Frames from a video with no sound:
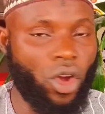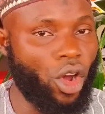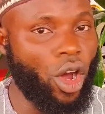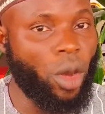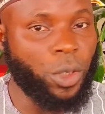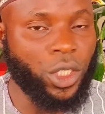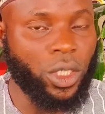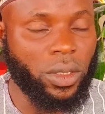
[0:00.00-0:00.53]

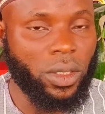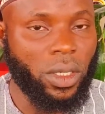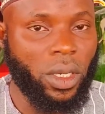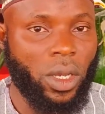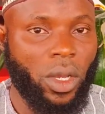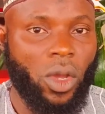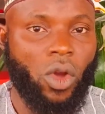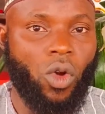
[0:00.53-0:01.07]
option
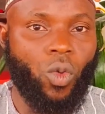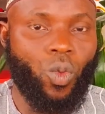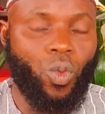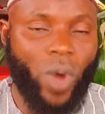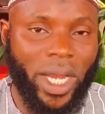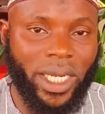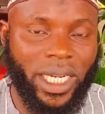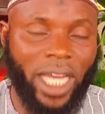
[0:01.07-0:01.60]

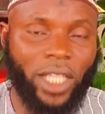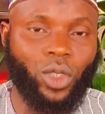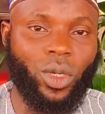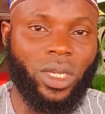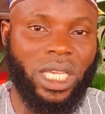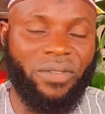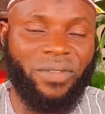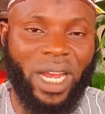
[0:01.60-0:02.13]
whether to
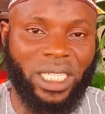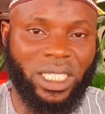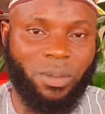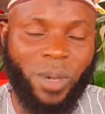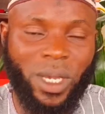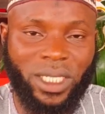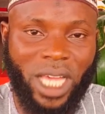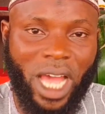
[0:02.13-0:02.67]
give that
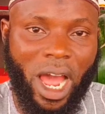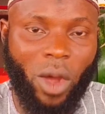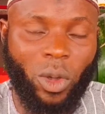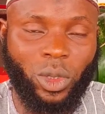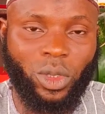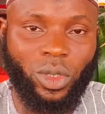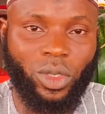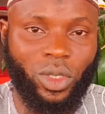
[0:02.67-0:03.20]
space
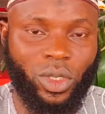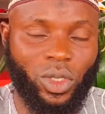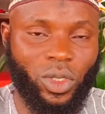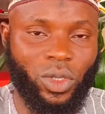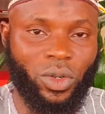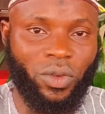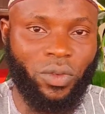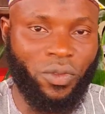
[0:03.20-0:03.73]
out
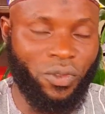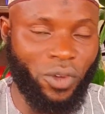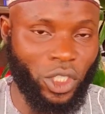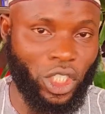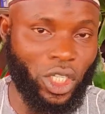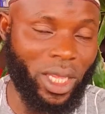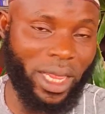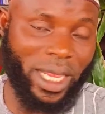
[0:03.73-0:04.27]
for
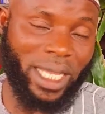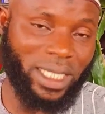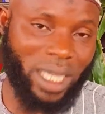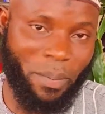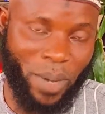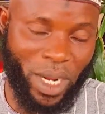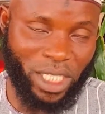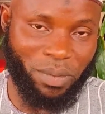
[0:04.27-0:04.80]
short let
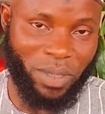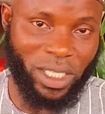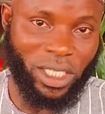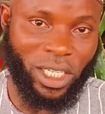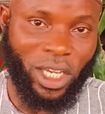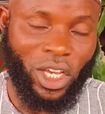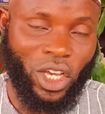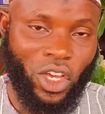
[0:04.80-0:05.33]
apartment,
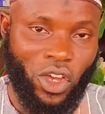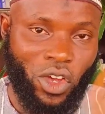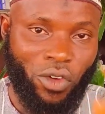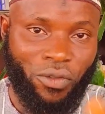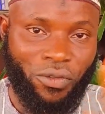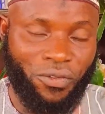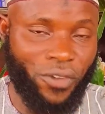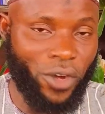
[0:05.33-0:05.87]

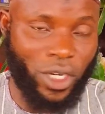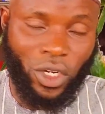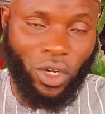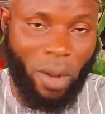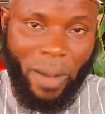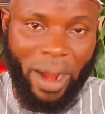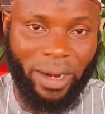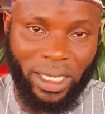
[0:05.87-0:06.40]
for the
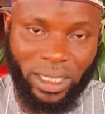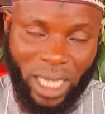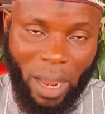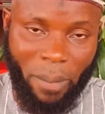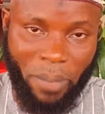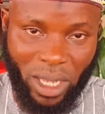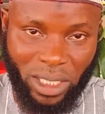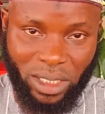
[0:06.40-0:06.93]
normal rental
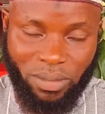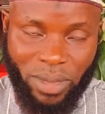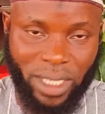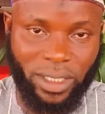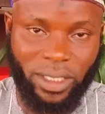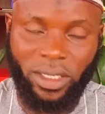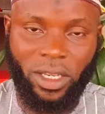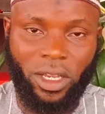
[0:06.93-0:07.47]

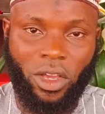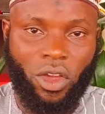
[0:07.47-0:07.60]
apartment,